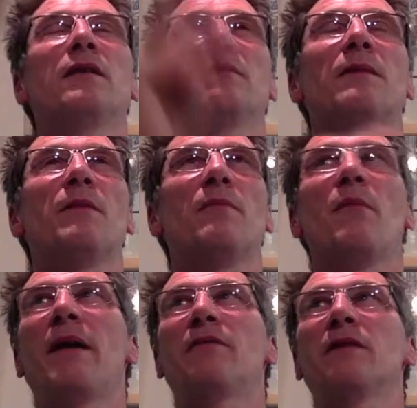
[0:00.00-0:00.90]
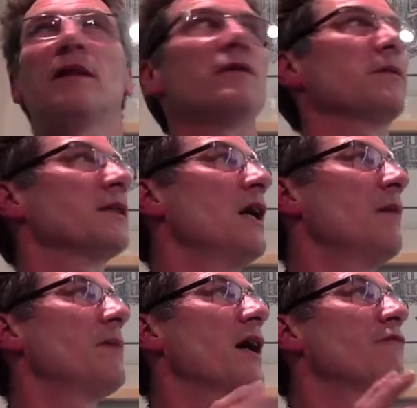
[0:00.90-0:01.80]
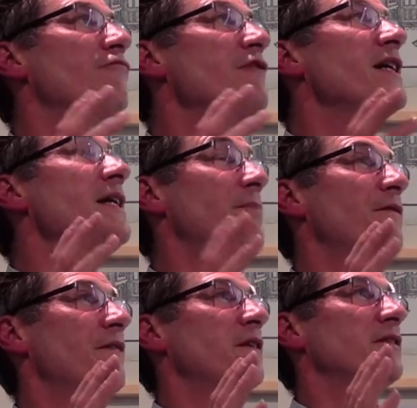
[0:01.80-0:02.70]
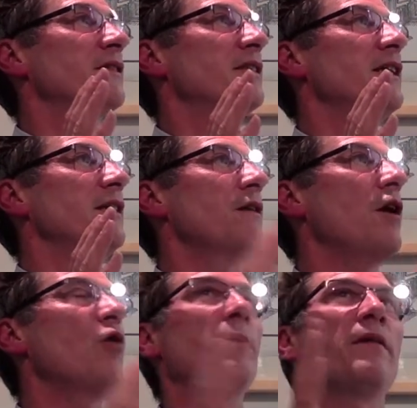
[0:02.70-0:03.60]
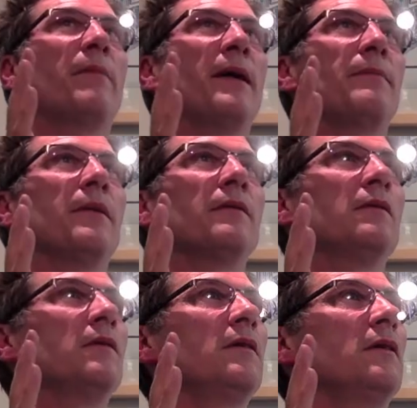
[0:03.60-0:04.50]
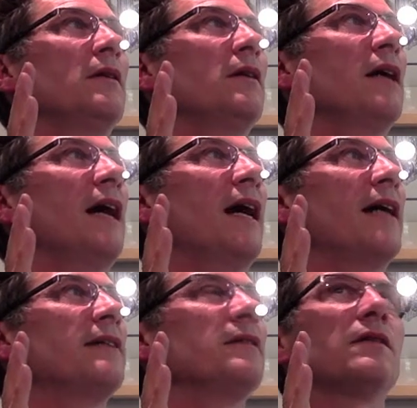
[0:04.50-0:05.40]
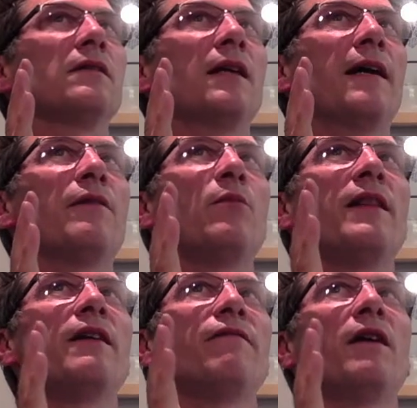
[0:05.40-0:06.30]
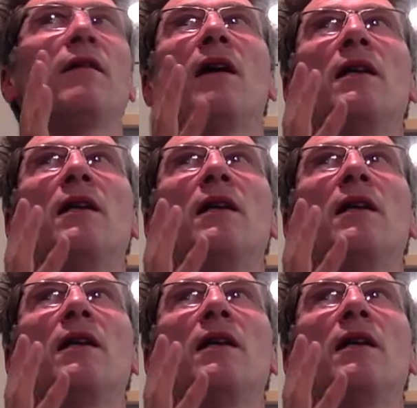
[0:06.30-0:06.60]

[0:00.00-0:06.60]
know some of them are mounted, those ones, but I really prefer to see the whole bit of paper and the way they float. I